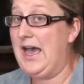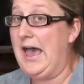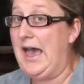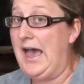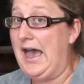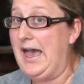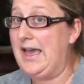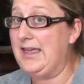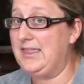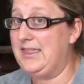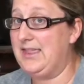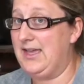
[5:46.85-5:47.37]

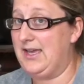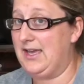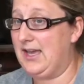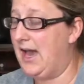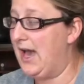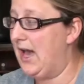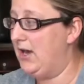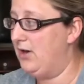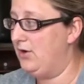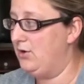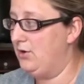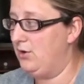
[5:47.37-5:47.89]
I think.
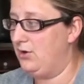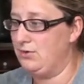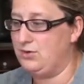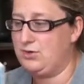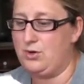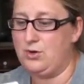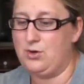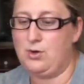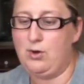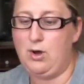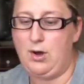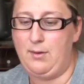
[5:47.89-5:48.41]
I don't know.
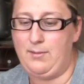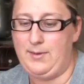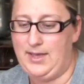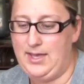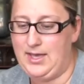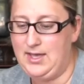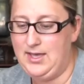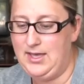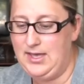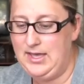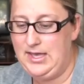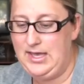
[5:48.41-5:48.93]
Don't quote
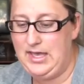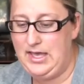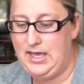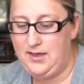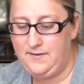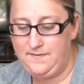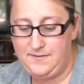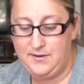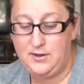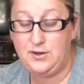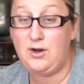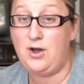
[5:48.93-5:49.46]
me.
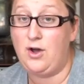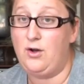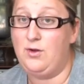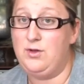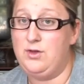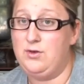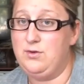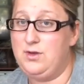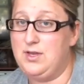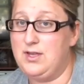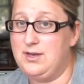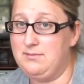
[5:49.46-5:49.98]
If you know,
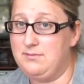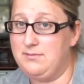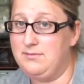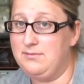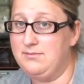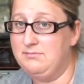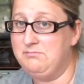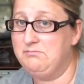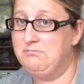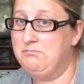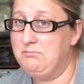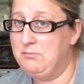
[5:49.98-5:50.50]
you can
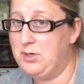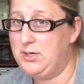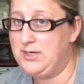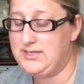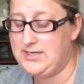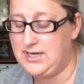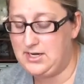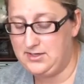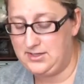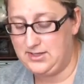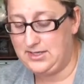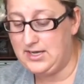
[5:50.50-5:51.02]
put it
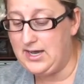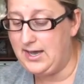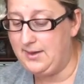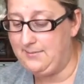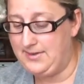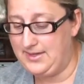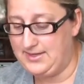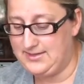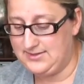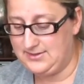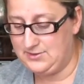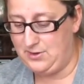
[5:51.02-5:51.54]
down in the
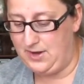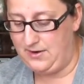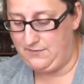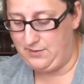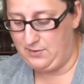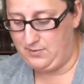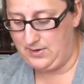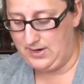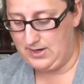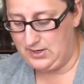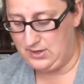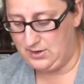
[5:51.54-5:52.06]
comments so
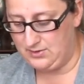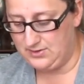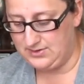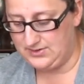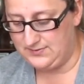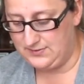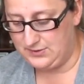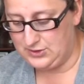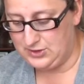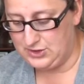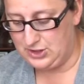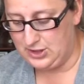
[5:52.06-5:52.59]
everyone
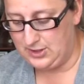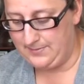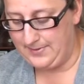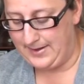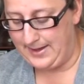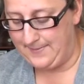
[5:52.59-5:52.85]
knows for sure.